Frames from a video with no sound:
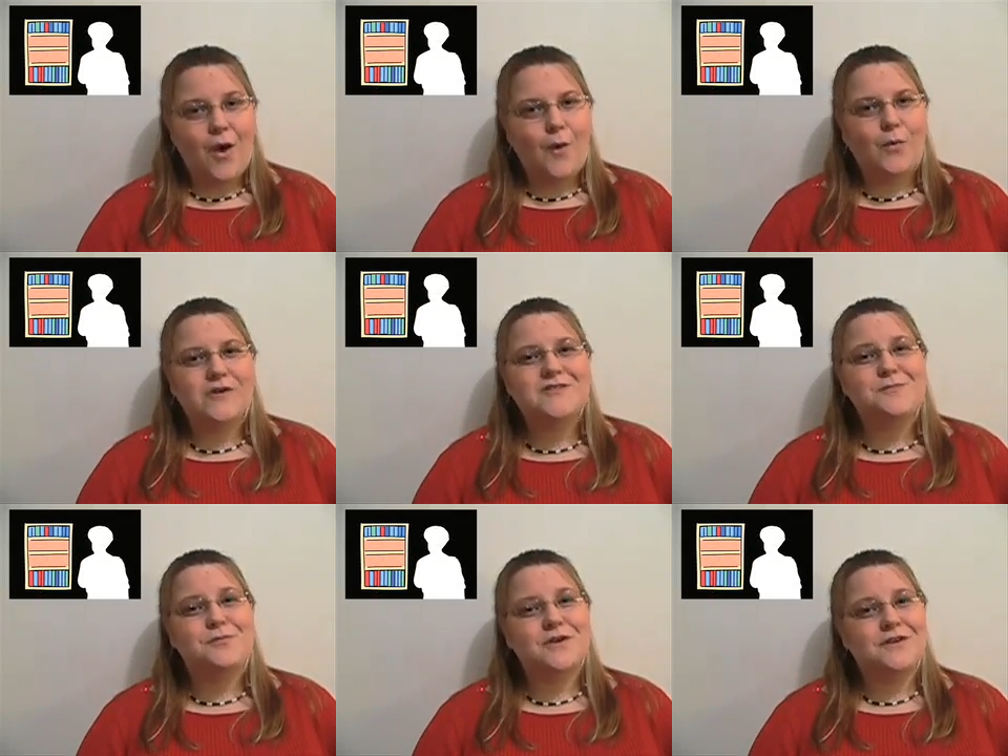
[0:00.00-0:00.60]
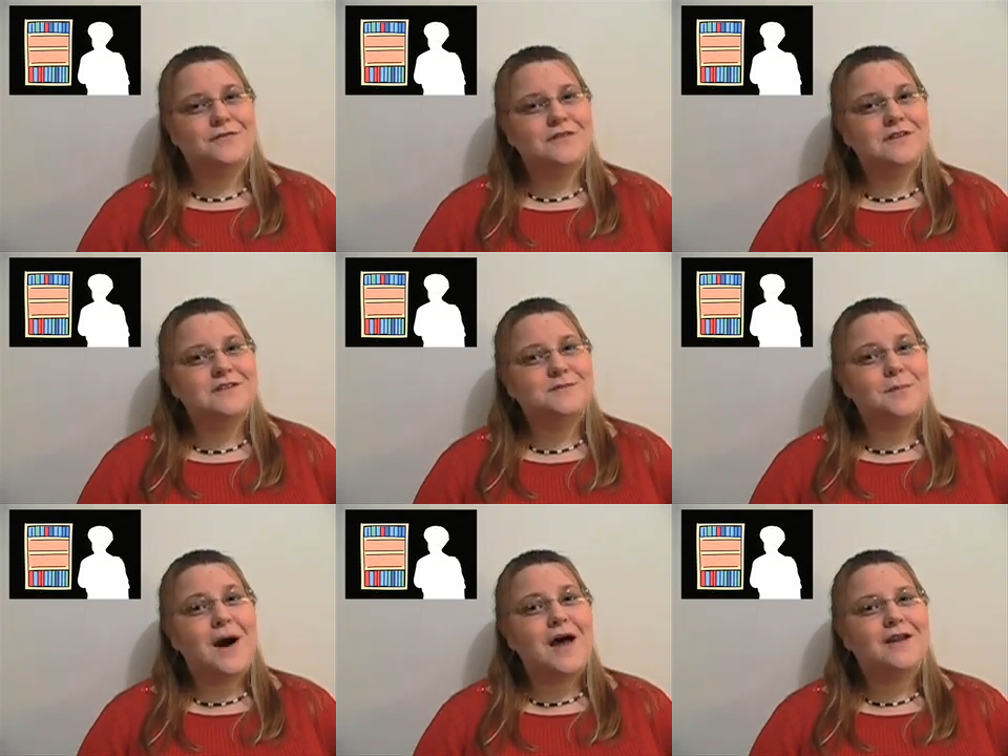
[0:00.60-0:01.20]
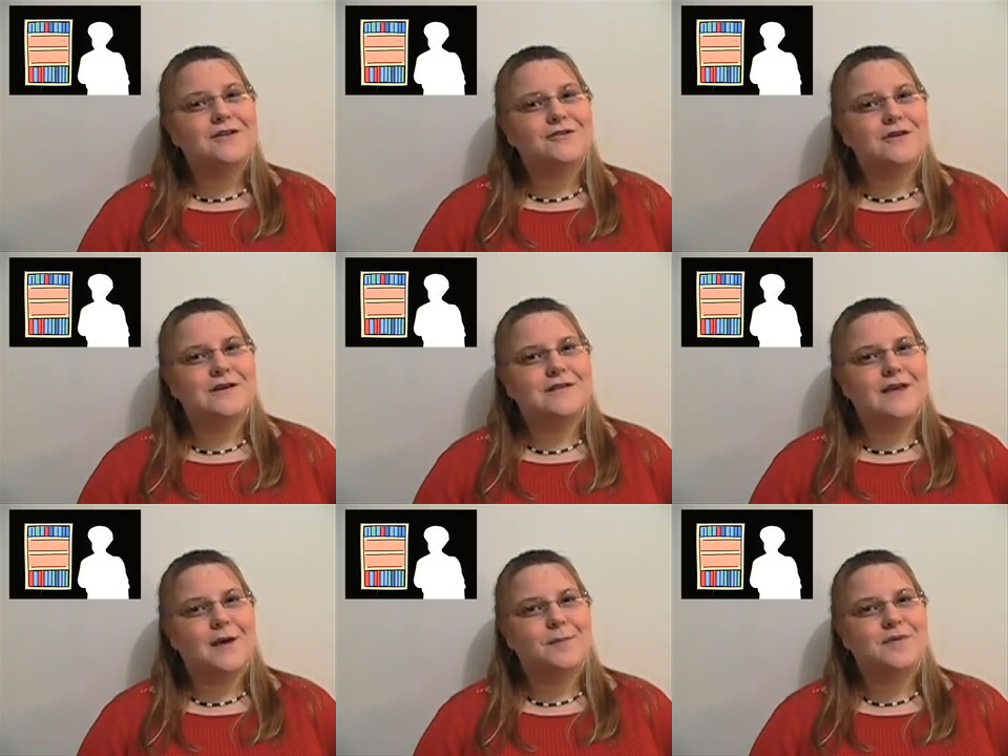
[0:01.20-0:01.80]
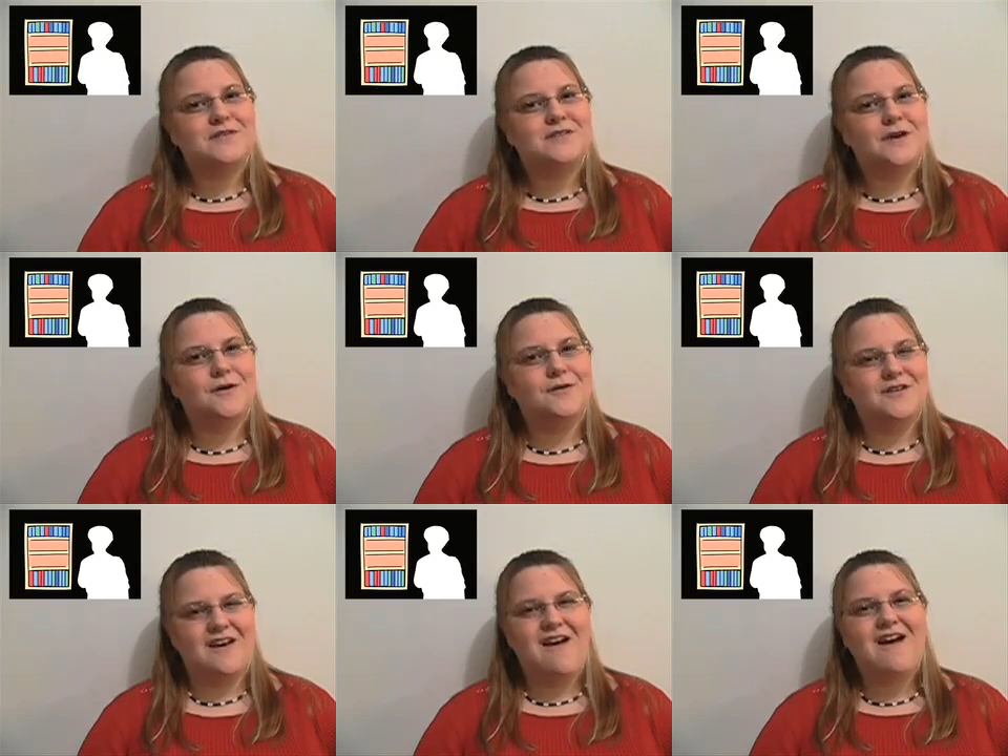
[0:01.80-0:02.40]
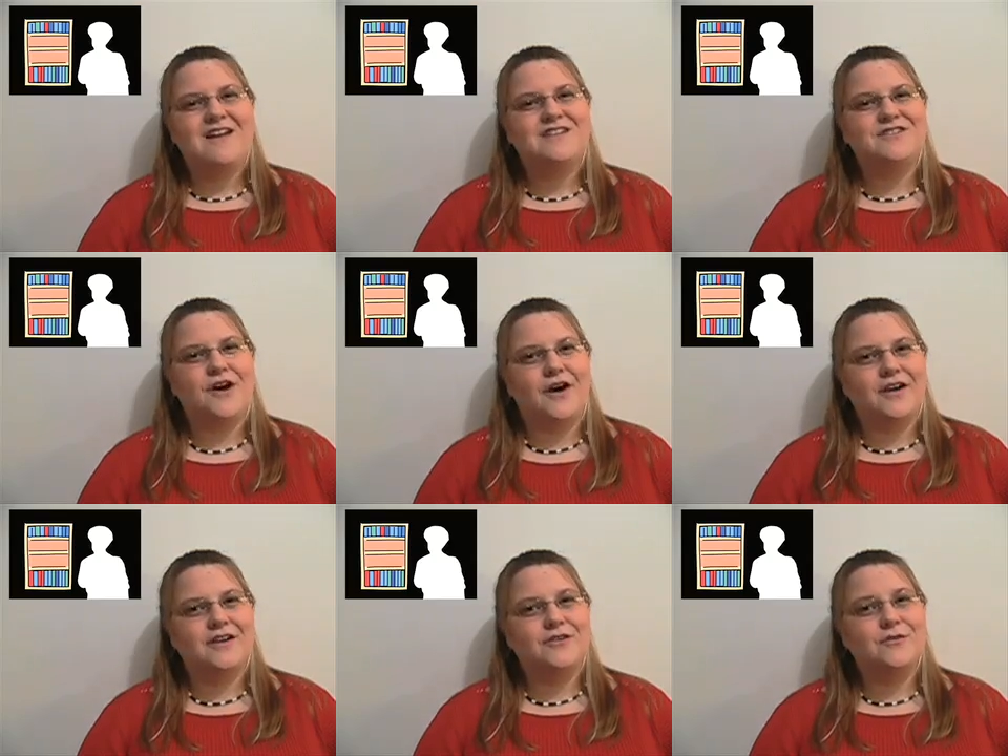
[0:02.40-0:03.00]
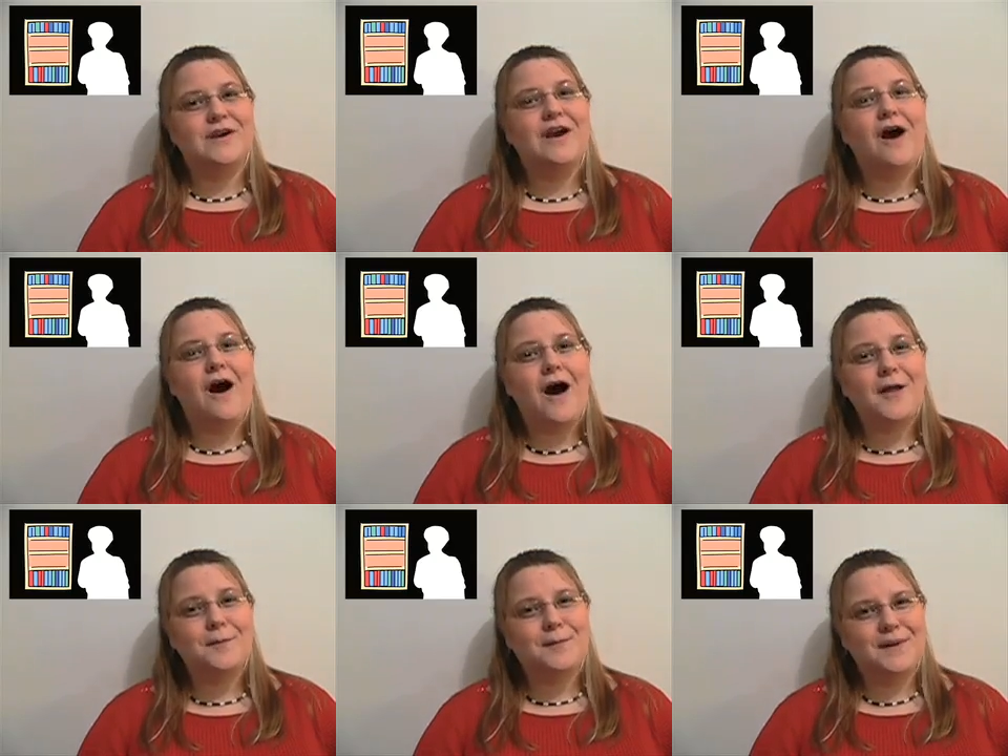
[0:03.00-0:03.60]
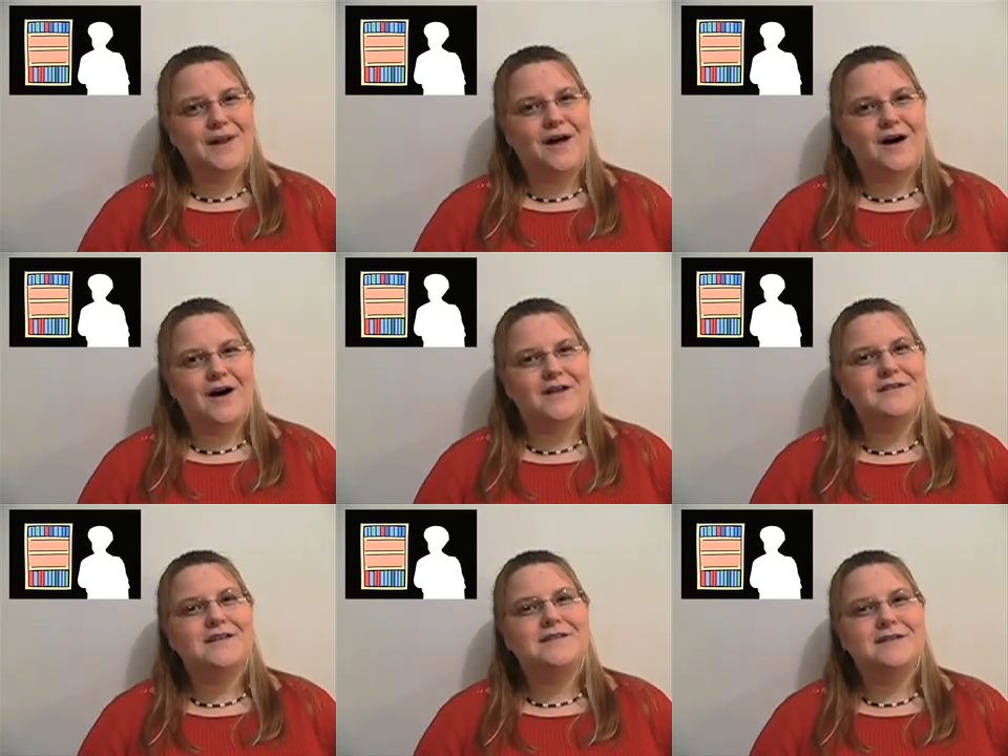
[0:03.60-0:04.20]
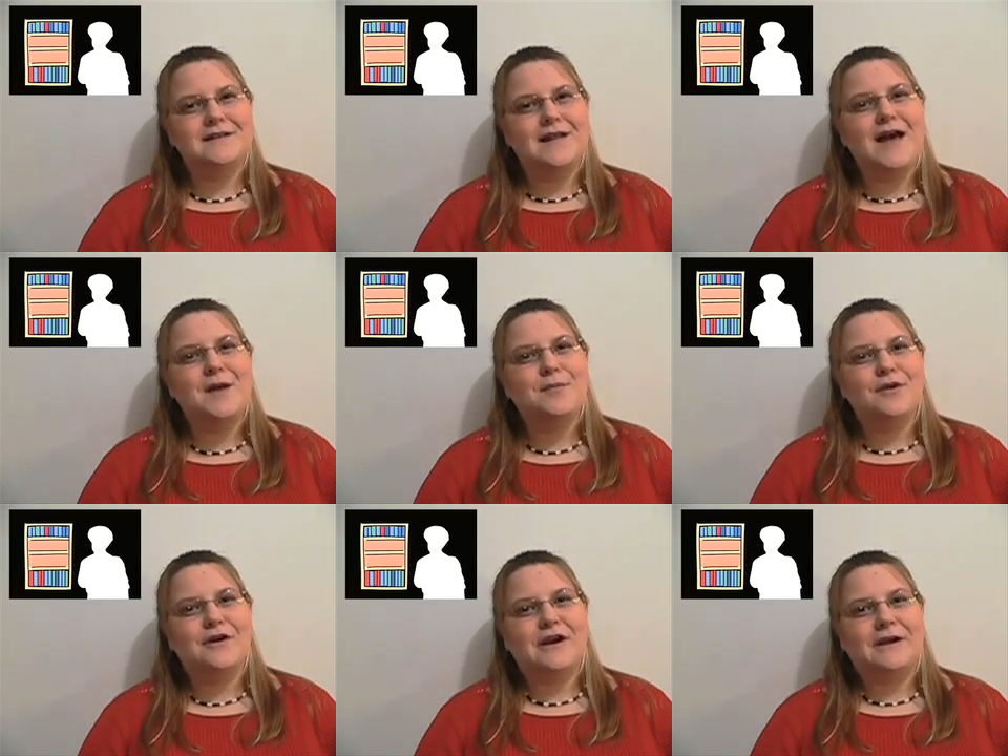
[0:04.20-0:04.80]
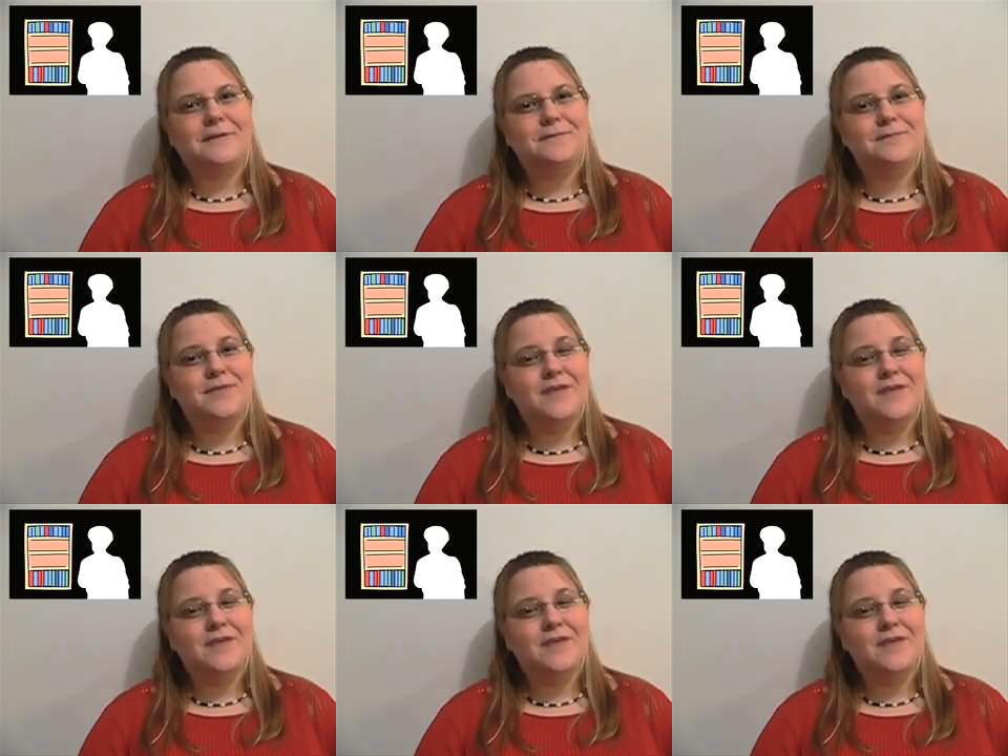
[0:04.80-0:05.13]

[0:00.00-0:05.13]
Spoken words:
was briefly spotted during the episode talking to a hot blonde in the library.